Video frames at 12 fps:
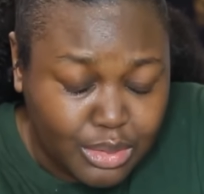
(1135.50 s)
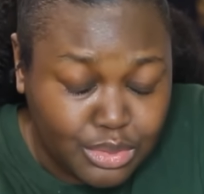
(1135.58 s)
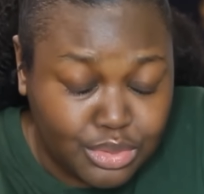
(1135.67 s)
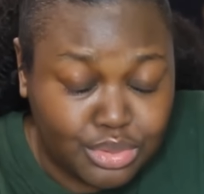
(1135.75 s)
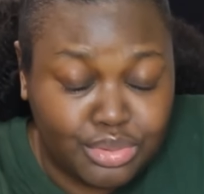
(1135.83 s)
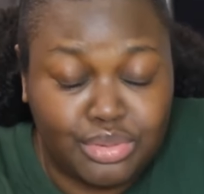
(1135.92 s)

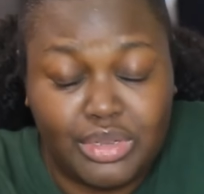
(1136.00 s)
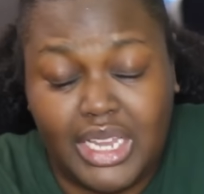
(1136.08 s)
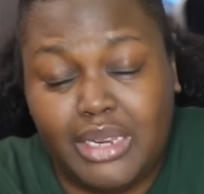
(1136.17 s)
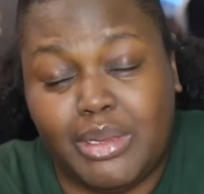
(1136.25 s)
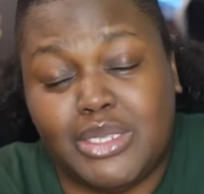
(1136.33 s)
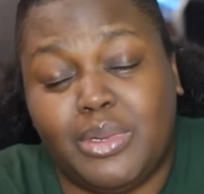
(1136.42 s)
Oof.
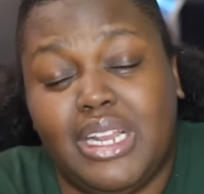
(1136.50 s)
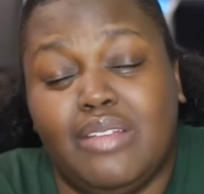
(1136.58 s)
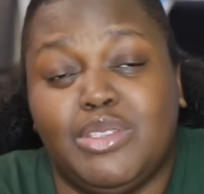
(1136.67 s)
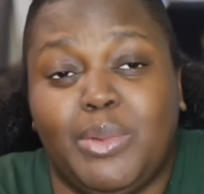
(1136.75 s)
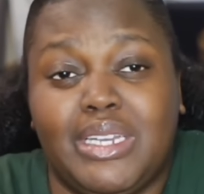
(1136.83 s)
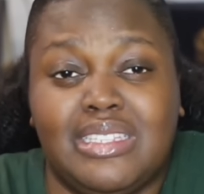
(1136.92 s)
Anyways, we're going to
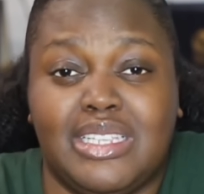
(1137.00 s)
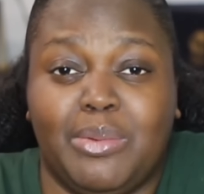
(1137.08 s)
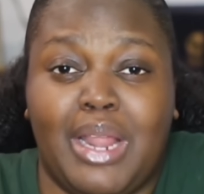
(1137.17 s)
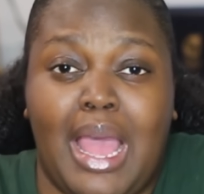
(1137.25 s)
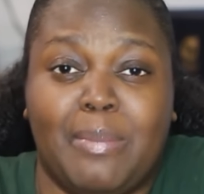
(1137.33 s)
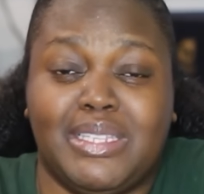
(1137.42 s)
have to wait and see
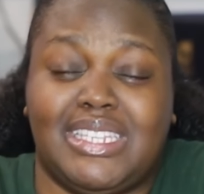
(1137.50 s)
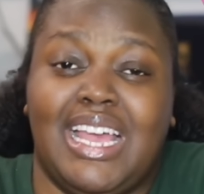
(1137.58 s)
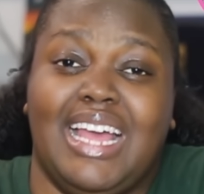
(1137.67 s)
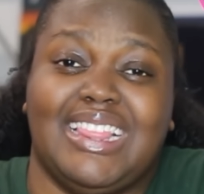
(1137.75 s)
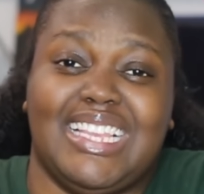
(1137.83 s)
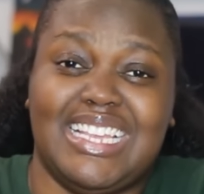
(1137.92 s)
what happens
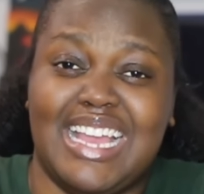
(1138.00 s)
at